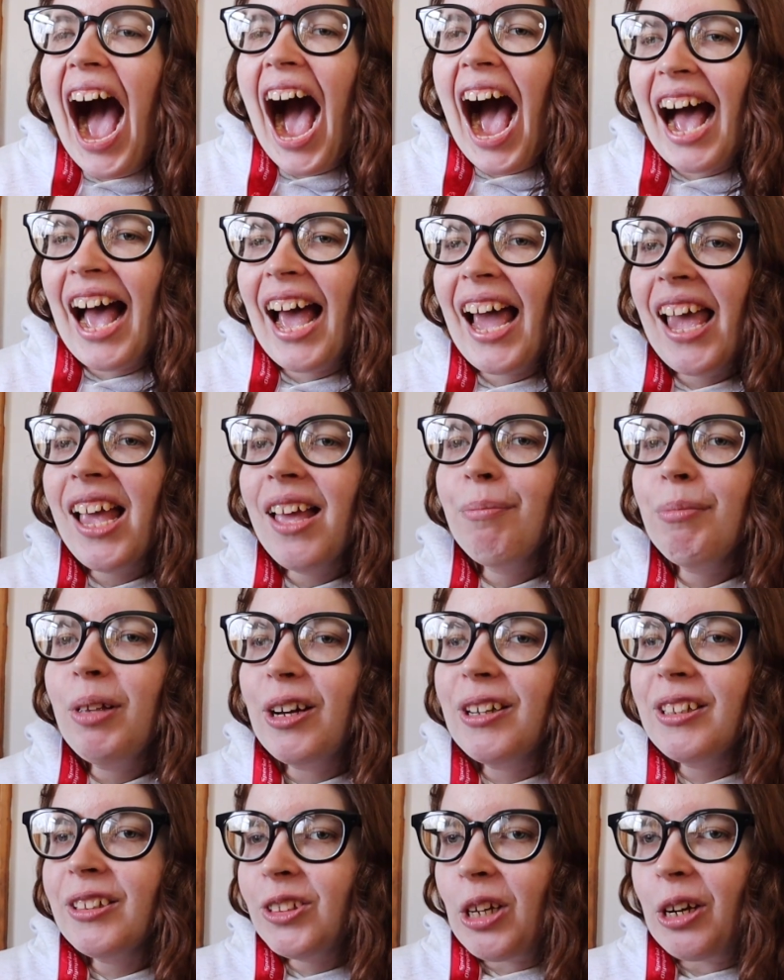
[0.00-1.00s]
I am
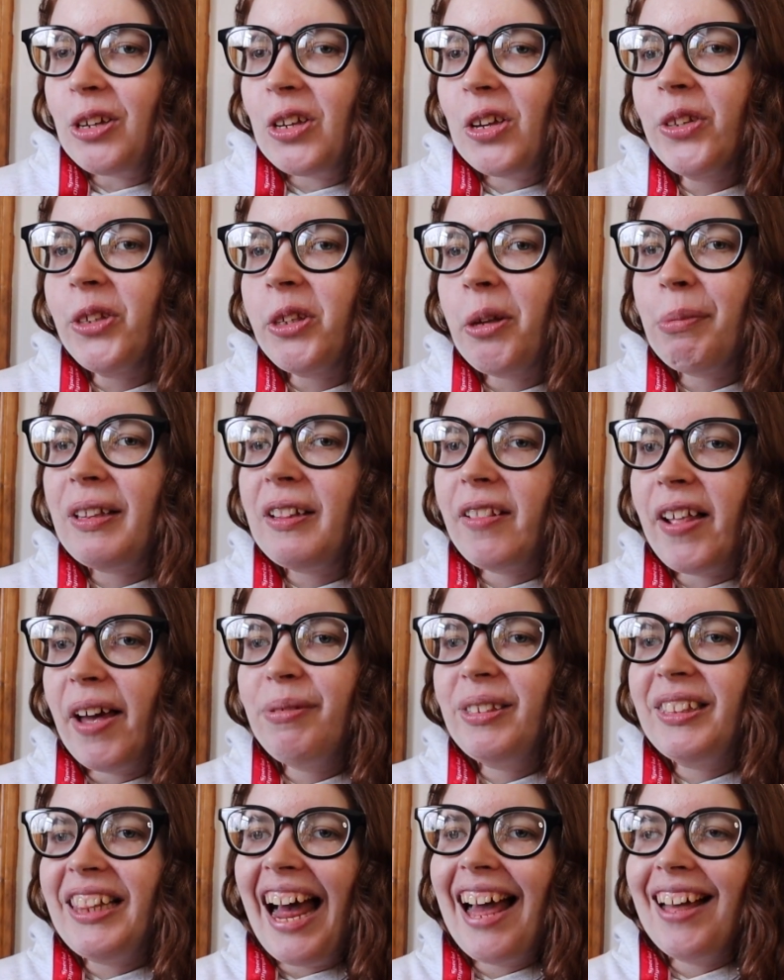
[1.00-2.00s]
going to show you some
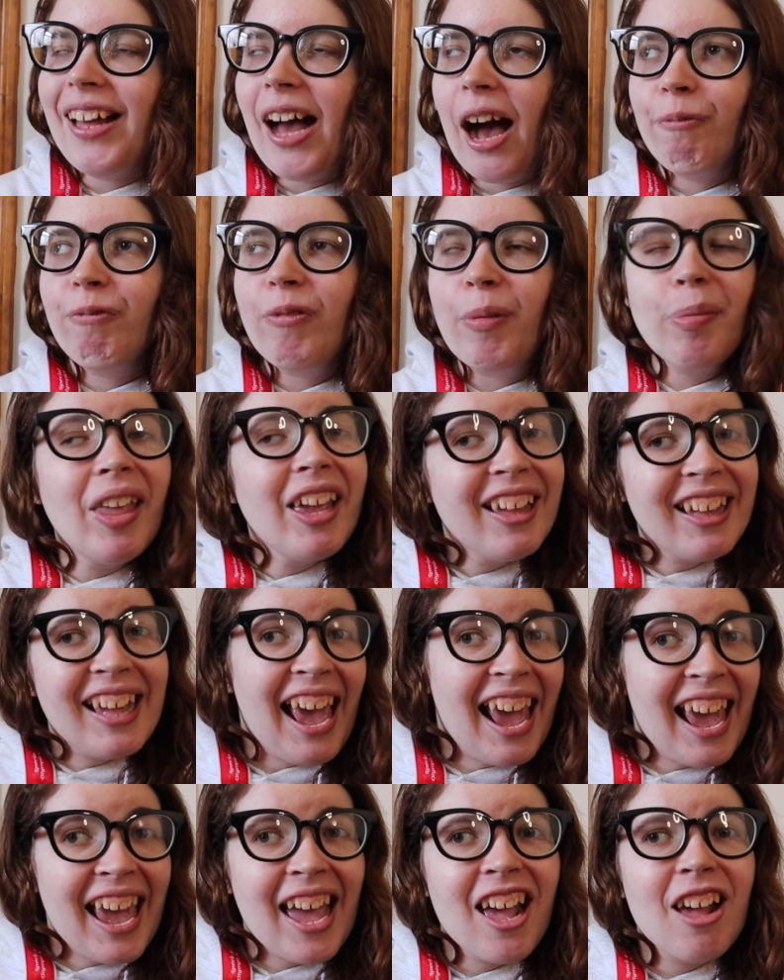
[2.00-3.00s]
clips that I got from the
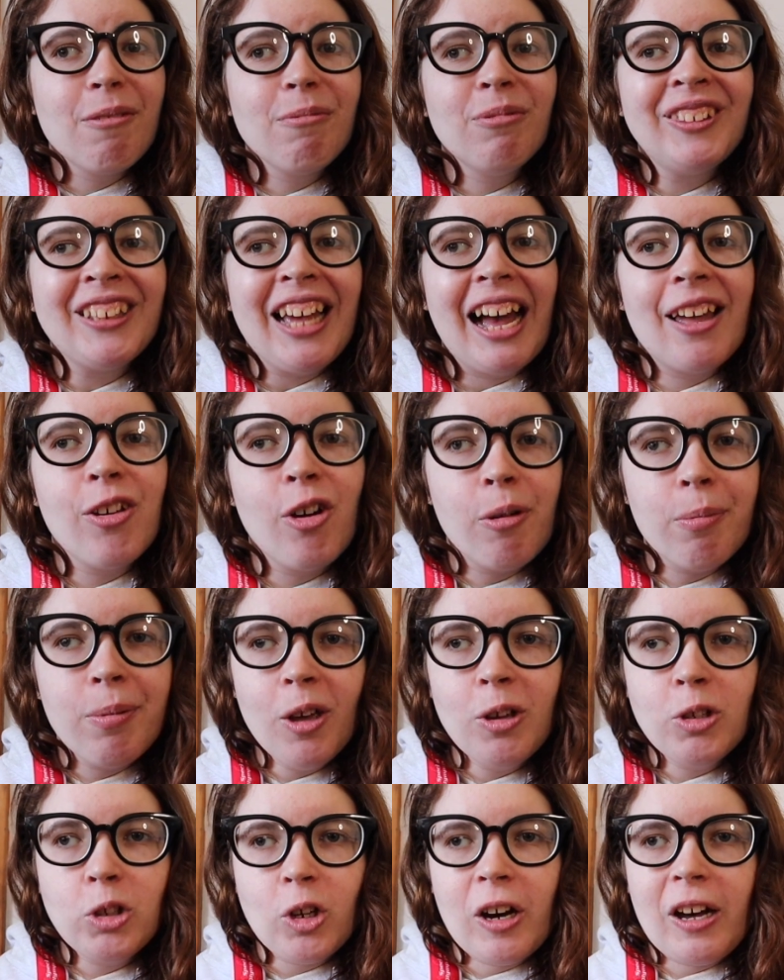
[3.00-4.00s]
games. I hope
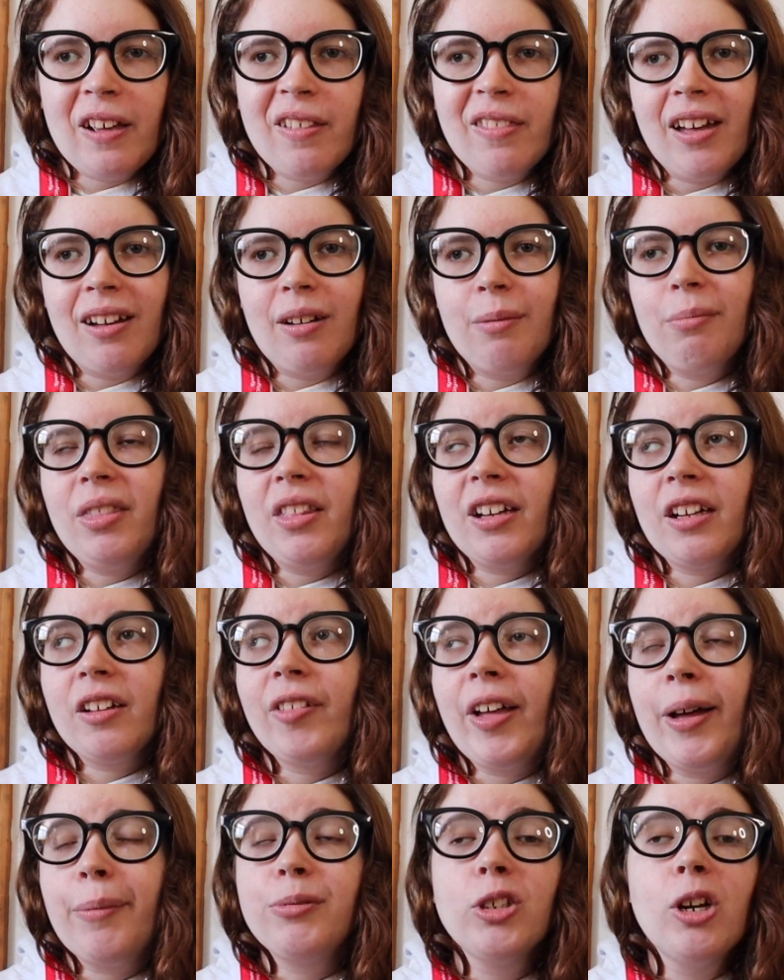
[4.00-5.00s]
you enjoy them. The
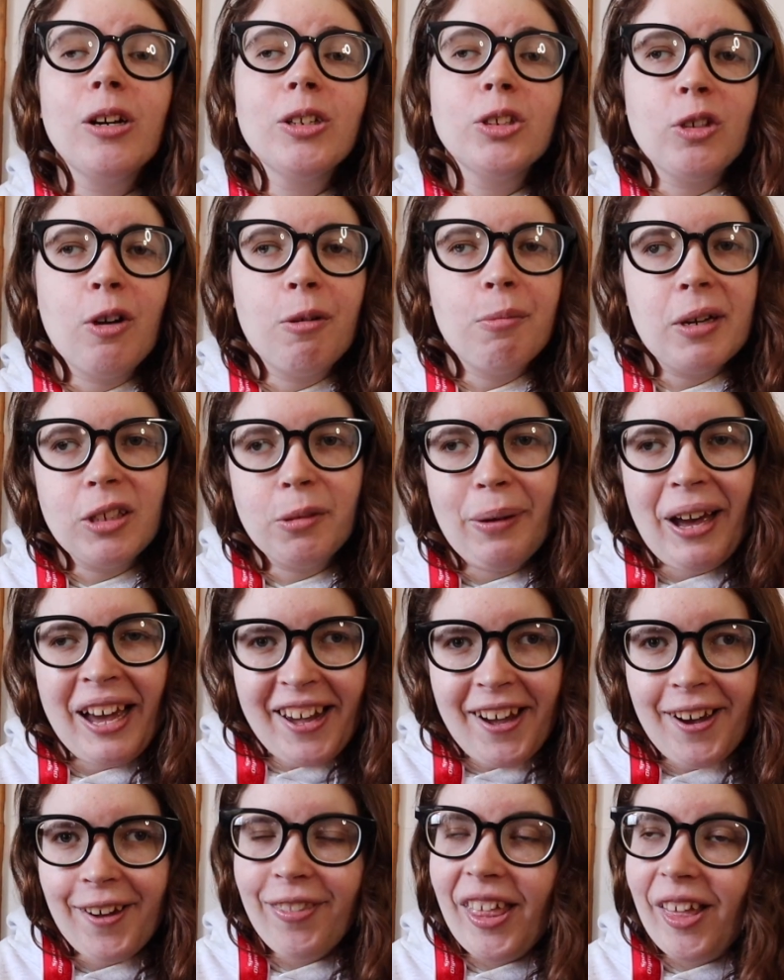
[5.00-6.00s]
clips are so much
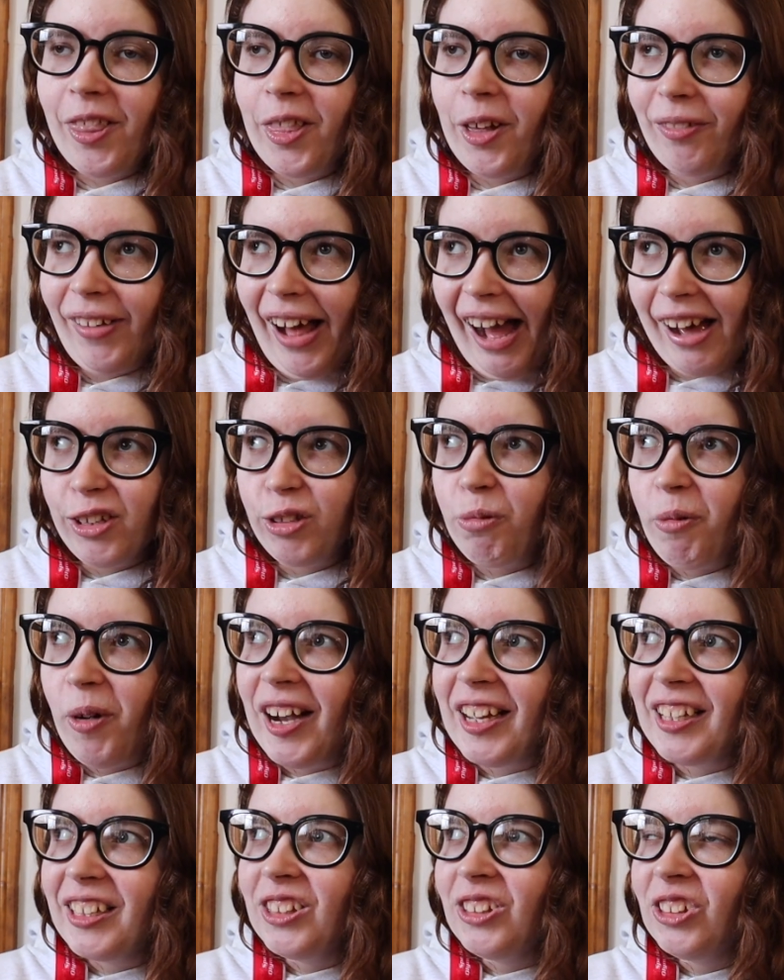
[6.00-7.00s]
better than the last
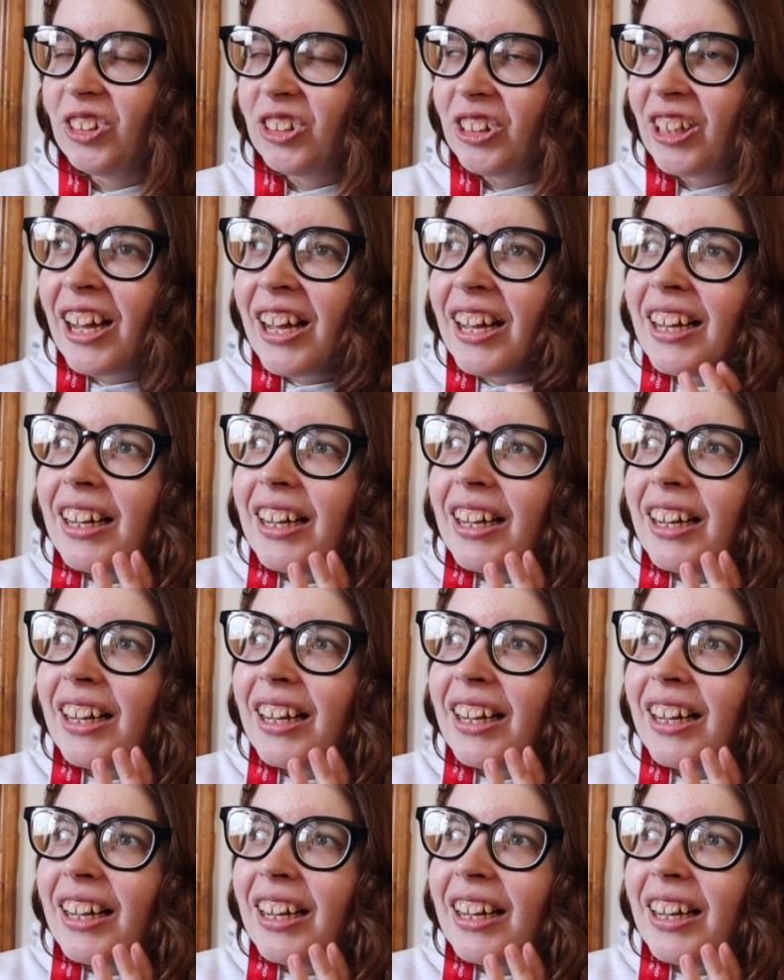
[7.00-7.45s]
ones.